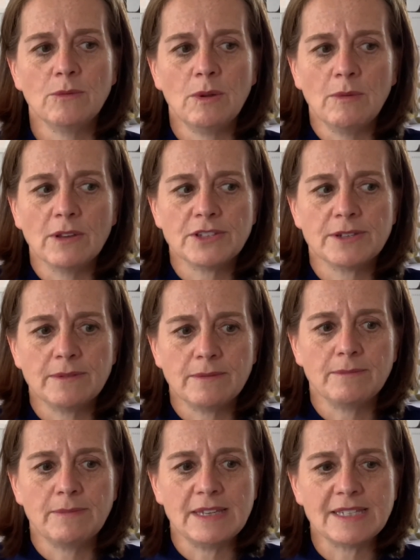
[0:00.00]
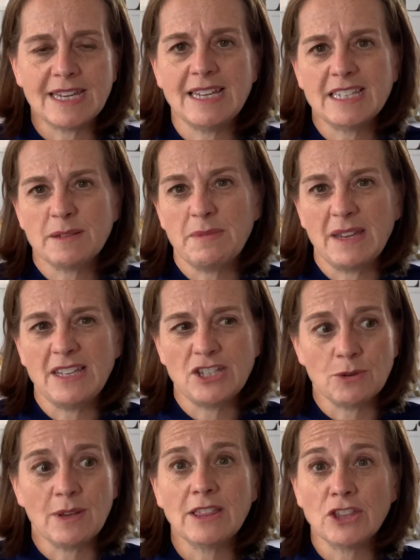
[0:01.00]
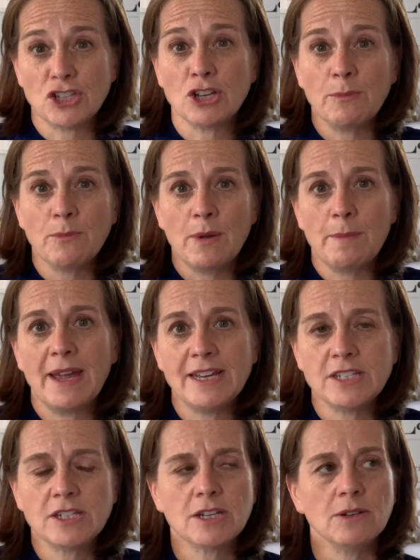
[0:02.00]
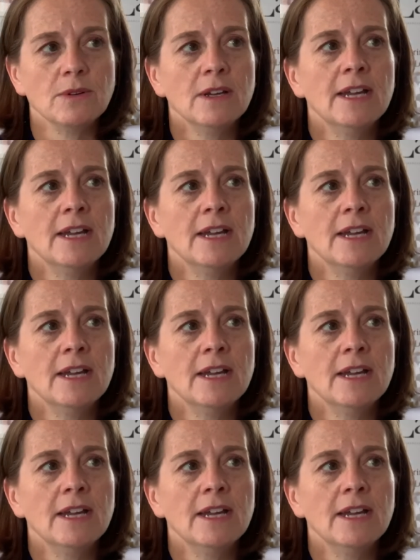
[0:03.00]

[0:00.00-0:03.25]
want to be seen to be doing the job we're paid to do.